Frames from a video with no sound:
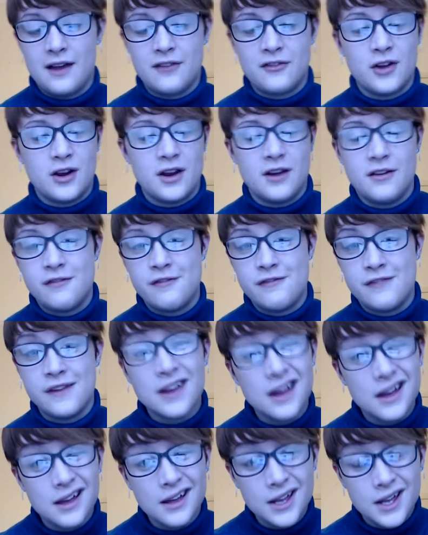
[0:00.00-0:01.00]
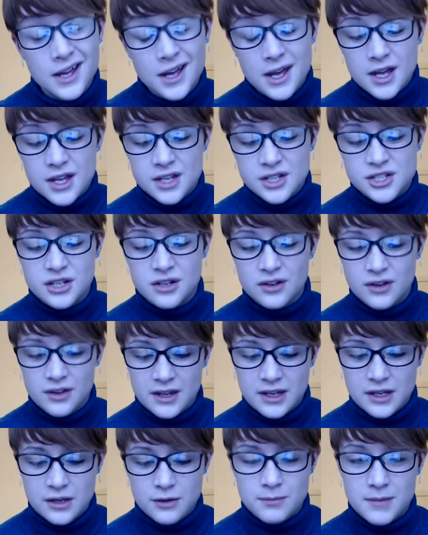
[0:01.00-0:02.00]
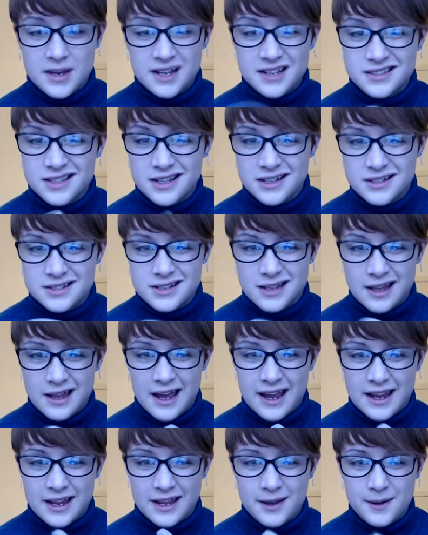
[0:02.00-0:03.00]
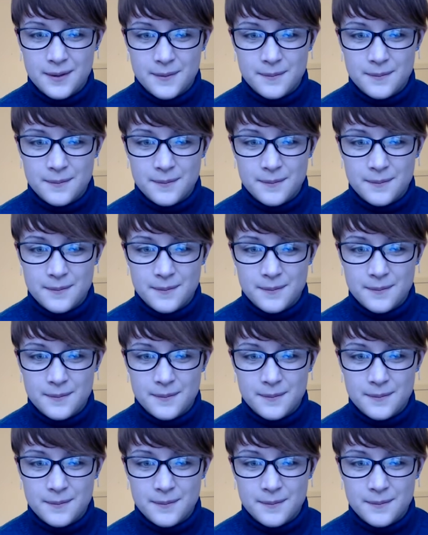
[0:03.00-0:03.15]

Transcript: got it in Fair. Generally you mix it to like